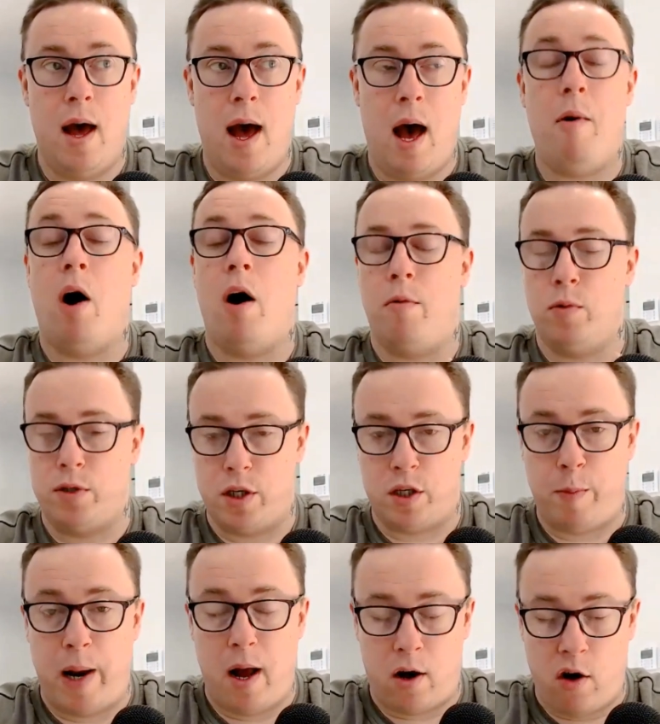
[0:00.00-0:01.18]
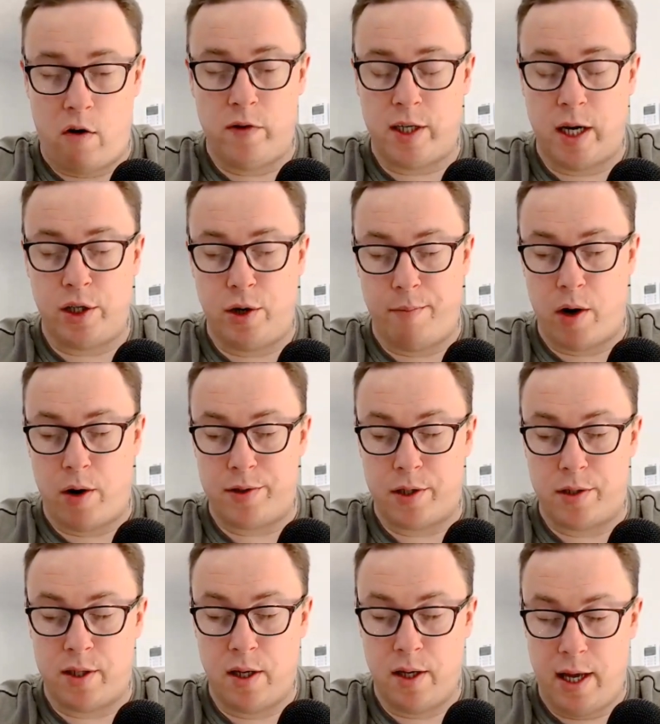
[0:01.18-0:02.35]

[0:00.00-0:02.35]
It was to speed up conversation hypnosis.